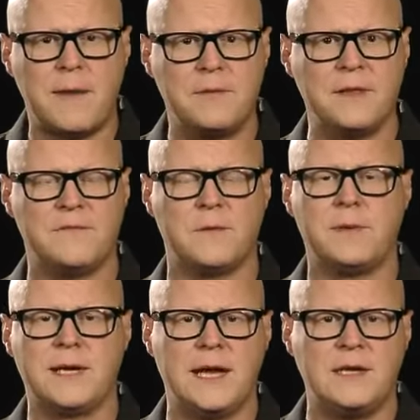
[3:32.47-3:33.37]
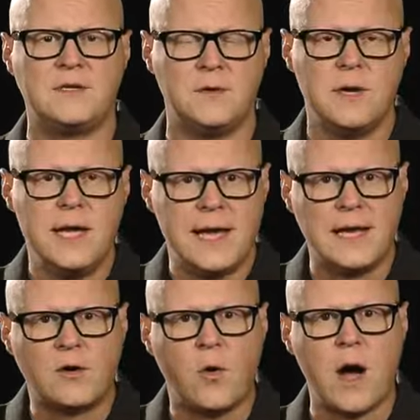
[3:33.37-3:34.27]
I believe they're beginning to
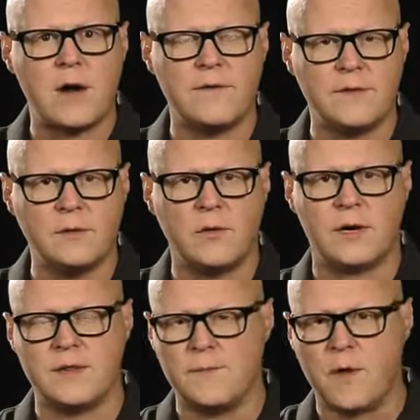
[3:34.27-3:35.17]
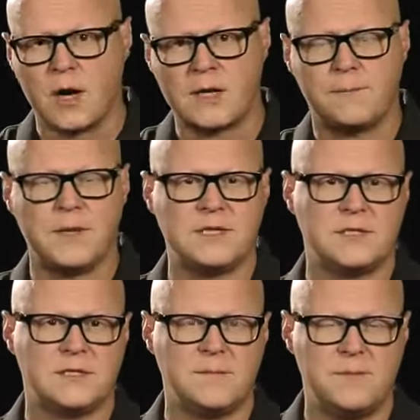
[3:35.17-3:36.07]
inquire of the Lord in the
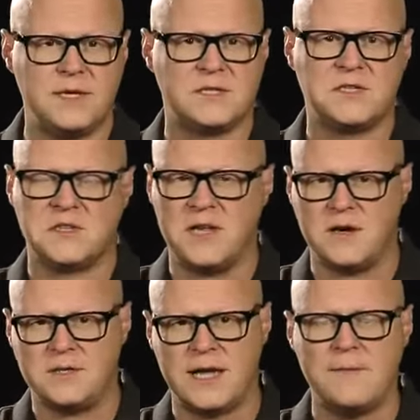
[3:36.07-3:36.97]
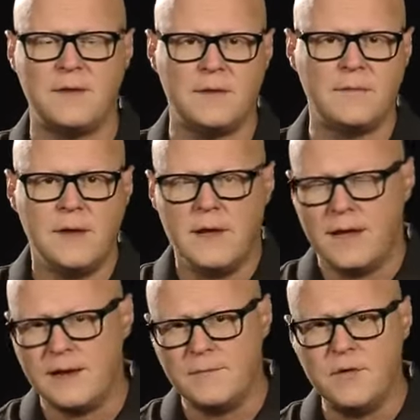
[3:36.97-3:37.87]
marketplaces, in business, and entertainment,
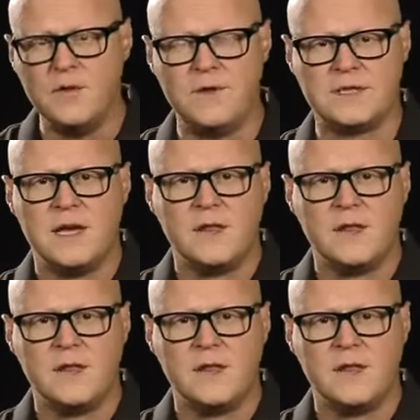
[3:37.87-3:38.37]
and the movies.